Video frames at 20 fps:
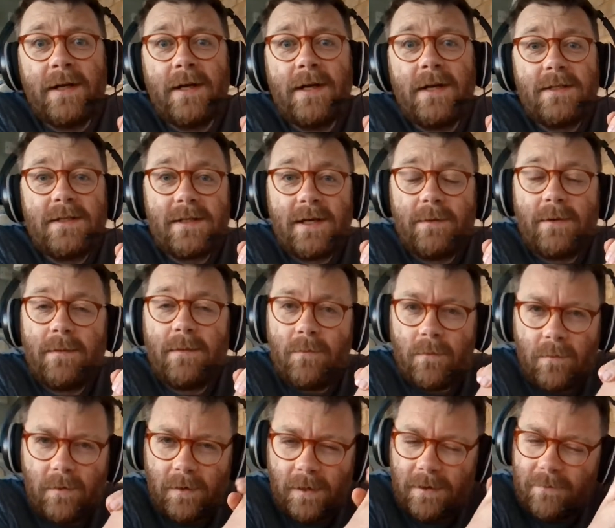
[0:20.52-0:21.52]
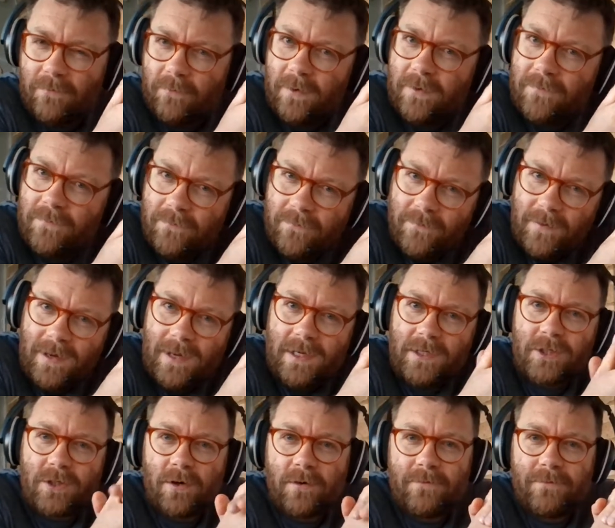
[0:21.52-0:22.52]
So well, if we
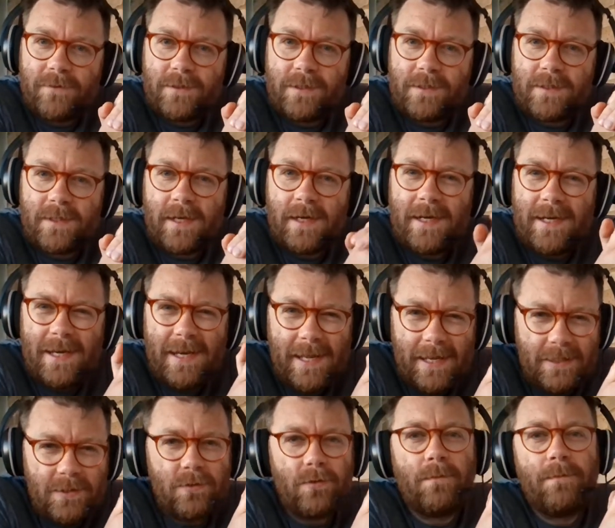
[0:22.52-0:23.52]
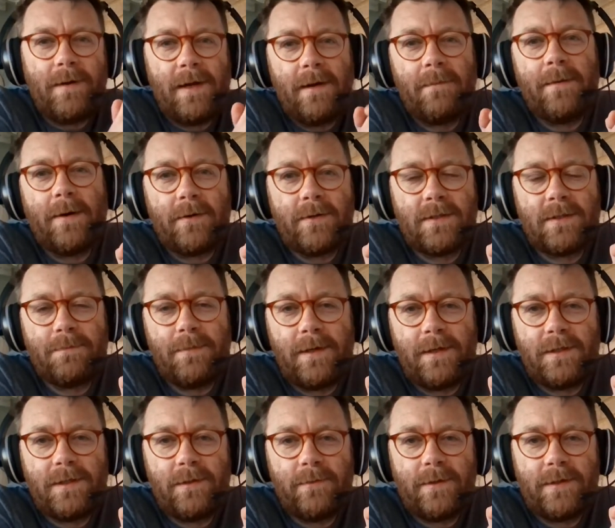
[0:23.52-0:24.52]
finish off just a little bit about
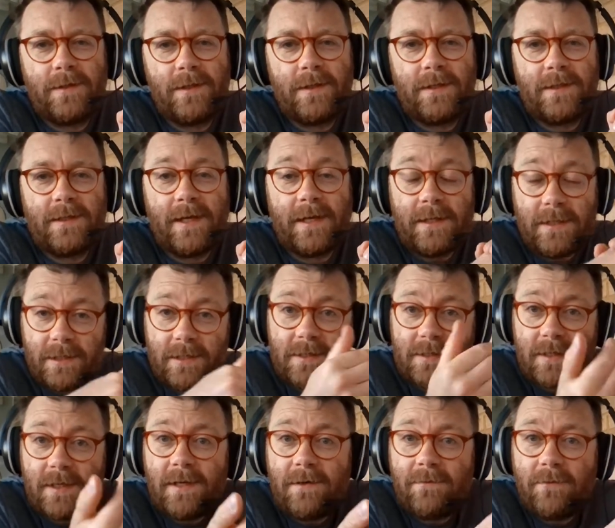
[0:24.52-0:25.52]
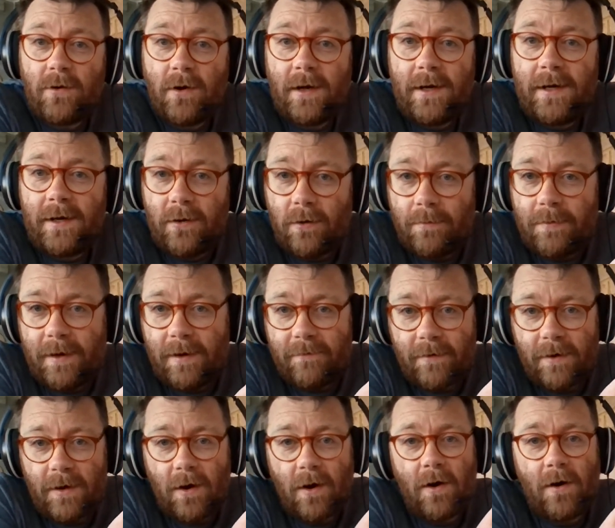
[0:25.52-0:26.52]
speech that we're doing today, just so you've got a little bit of
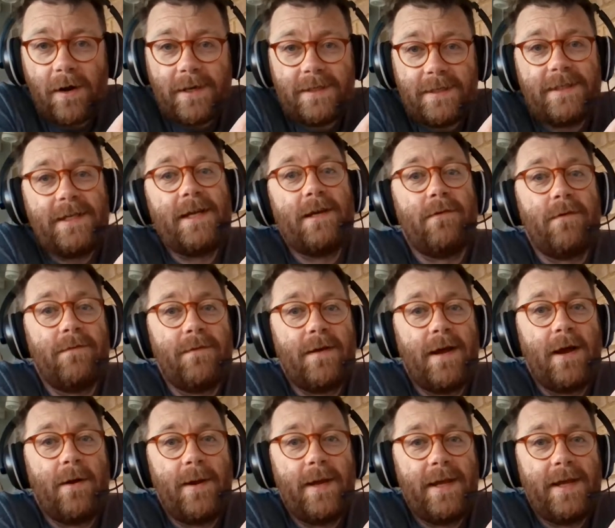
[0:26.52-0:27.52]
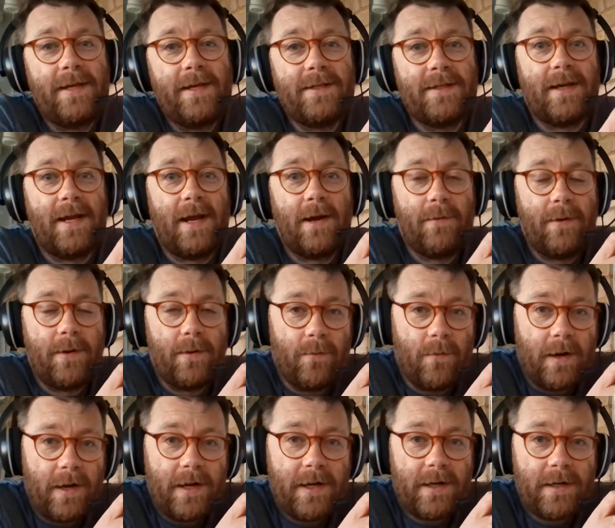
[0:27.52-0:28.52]
an idea of how it is and how it
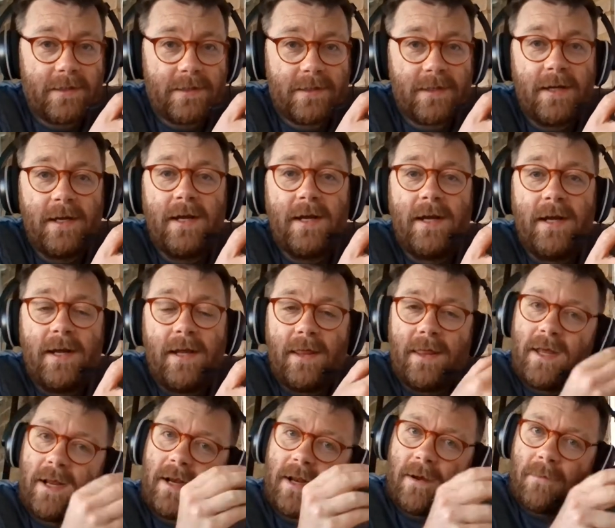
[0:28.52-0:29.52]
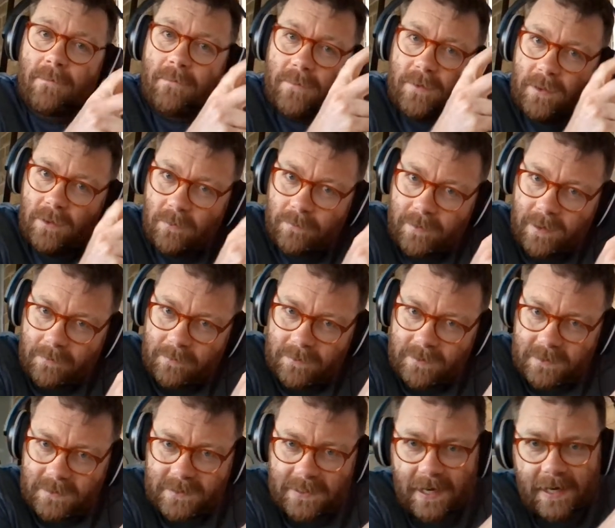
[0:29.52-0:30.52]
works, then you'll be able
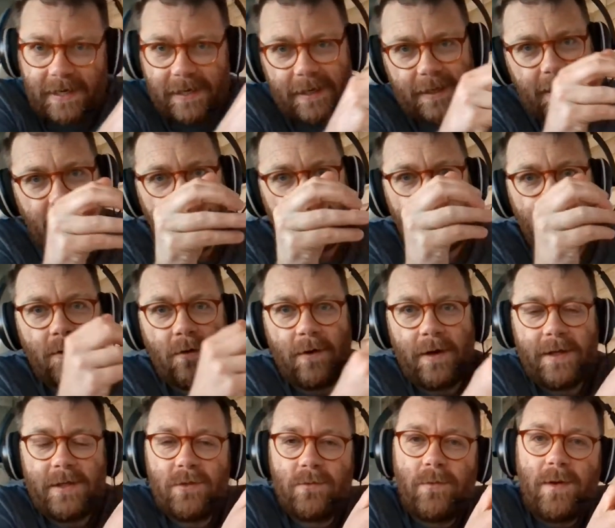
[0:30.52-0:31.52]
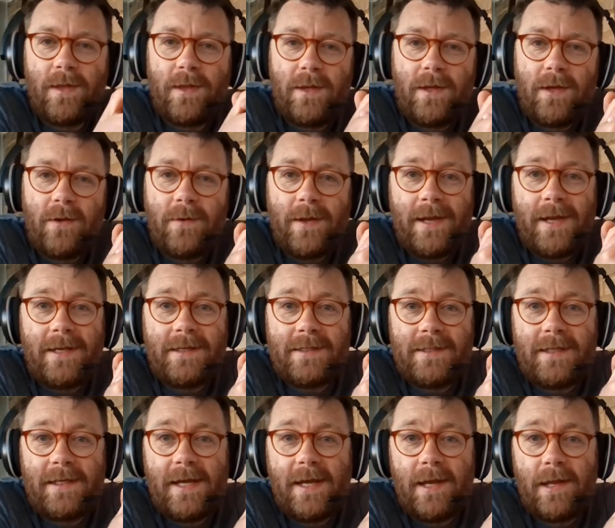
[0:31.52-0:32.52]
to take that knowledge with you
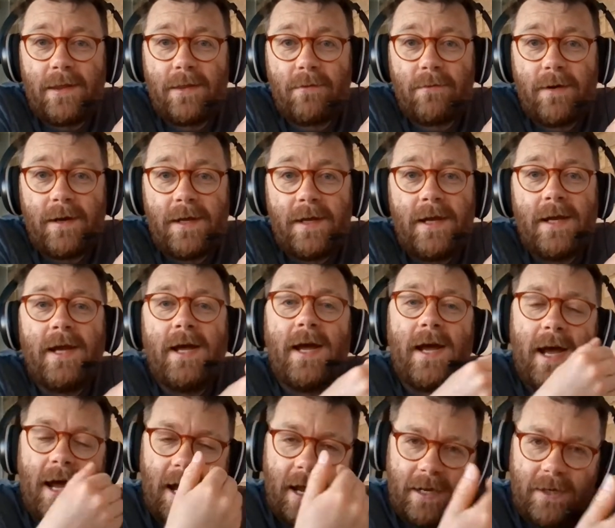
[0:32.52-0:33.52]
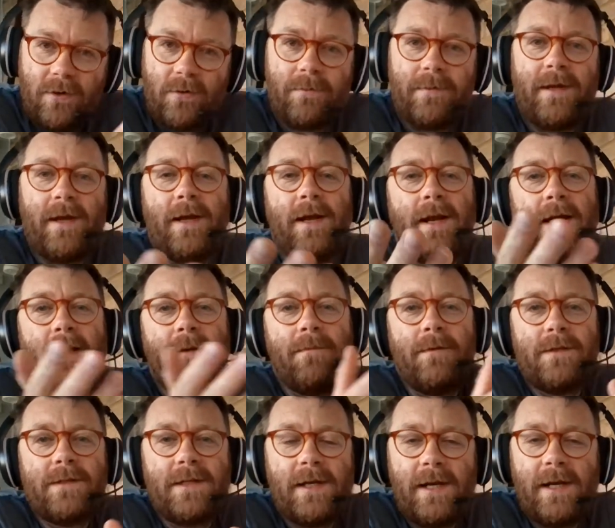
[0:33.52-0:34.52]
into year three, and you'll be
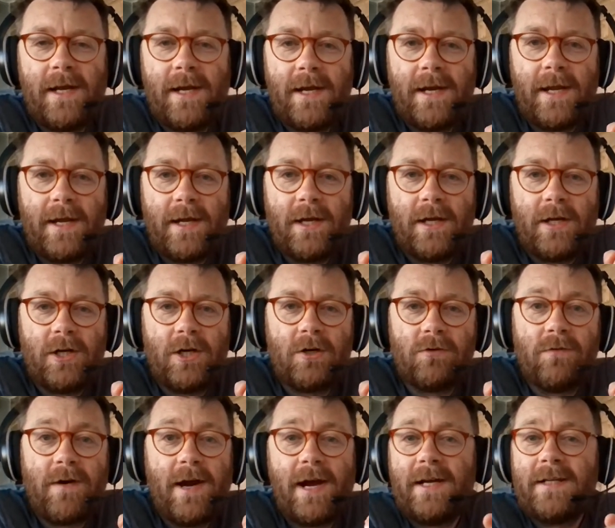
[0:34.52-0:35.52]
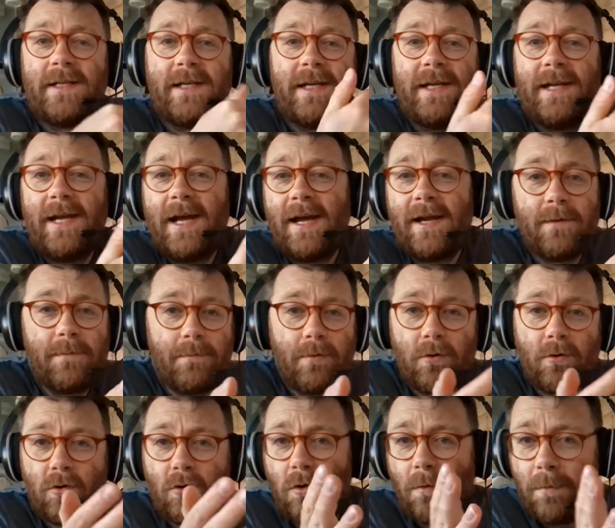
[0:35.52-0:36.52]
able to learn it correctly and
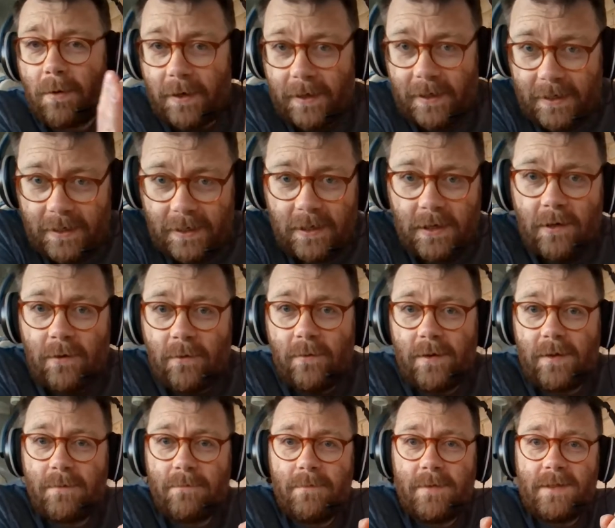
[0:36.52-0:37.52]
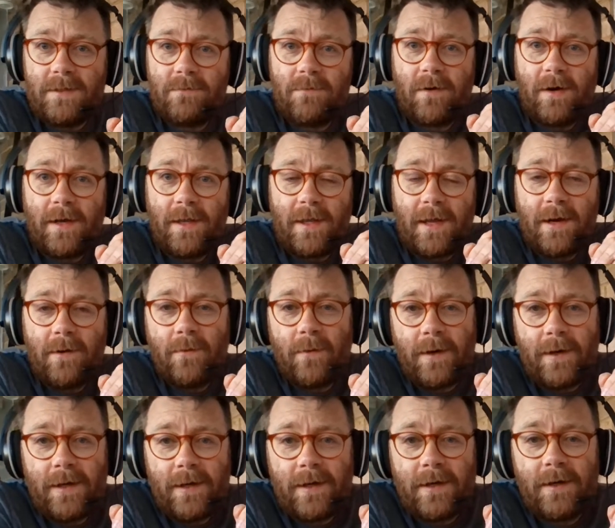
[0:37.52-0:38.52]
properly with Ms. Wright then,
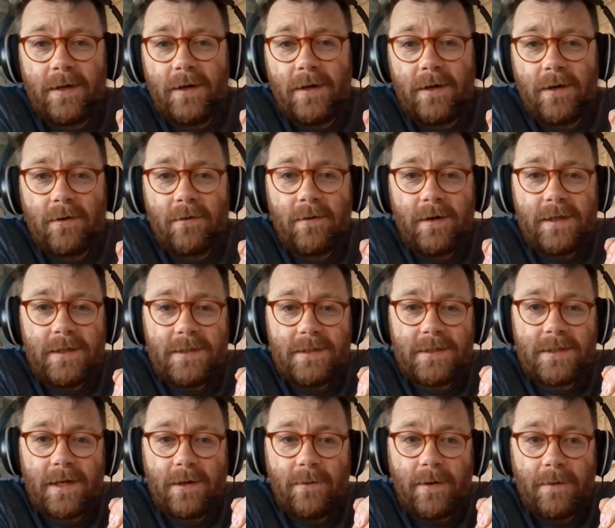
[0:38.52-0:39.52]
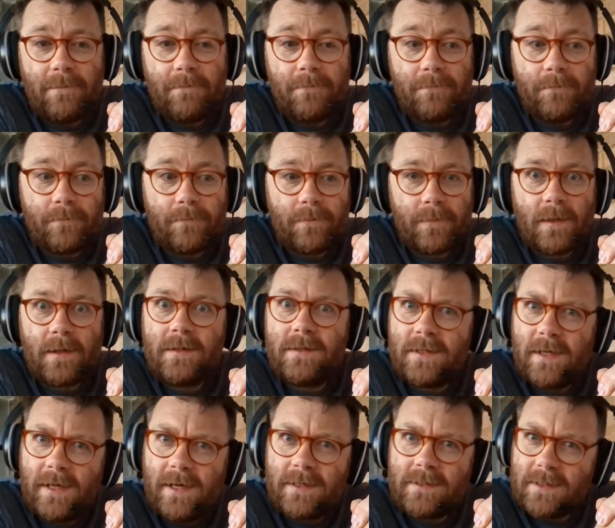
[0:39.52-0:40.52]
won't you? All right. So
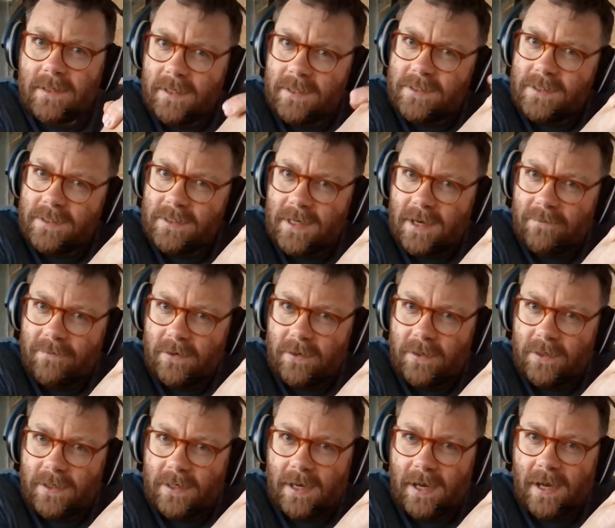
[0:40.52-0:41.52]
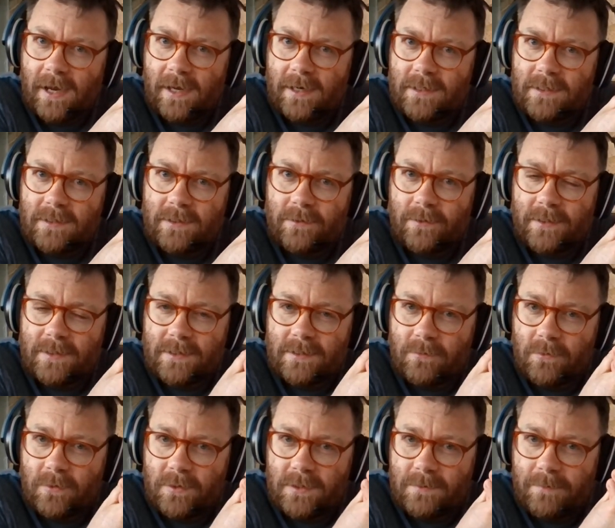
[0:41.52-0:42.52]
let's just have a look at doing
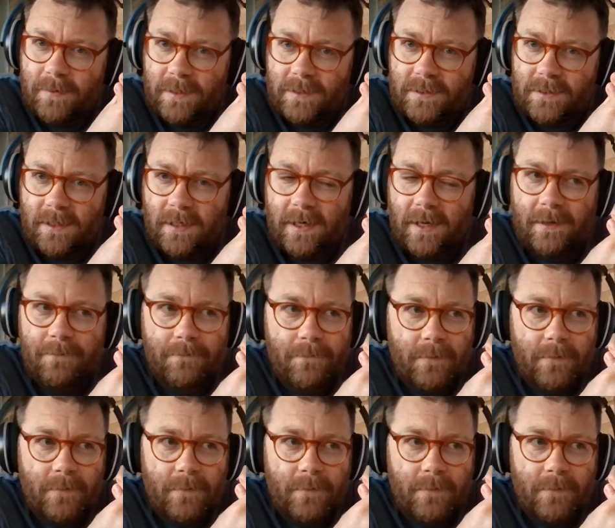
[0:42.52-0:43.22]
some more speech today.